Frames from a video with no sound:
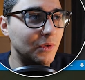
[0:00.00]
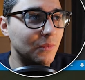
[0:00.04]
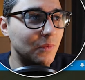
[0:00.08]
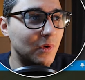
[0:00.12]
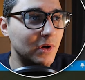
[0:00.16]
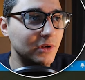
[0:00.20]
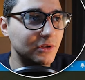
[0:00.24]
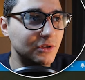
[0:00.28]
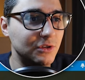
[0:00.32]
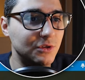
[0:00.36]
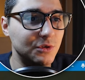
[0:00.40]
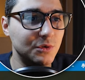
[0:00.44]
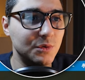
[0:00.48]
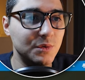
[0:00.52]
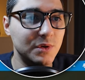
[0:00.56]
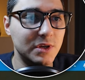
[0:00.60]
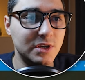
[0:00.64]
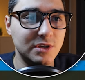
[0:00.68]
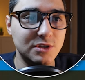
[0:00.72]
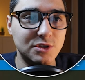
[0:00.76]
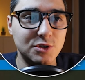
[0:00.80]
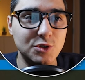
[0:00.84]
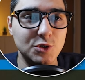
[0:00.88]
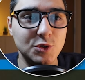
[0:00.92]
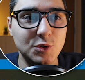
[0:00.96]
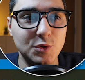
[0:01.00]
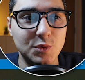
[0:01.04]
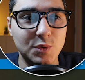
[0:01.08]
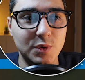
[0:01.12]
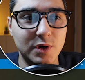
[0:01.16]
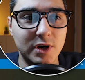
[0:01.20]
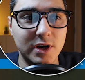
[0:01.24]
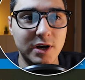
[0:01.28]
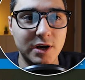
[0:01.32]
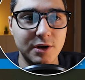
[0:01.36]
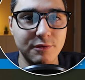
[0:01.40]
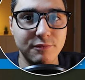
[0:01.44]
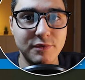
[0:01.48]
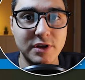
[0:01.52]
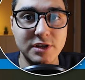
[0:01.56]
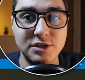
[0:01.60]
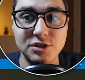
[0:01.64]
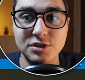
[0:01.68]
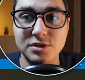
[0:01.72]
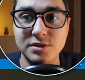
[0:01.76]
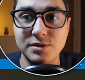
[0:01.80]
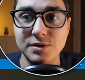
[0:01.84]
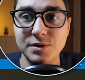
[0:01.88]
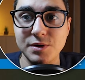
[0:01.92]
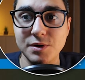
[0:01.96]
want to do is to
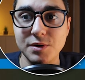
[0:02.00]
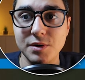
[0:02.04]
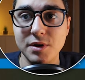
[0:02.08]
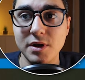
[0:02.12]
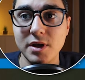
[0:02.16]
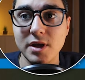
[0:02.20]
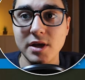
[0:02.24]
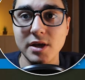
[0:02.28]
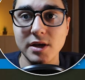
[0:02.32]
register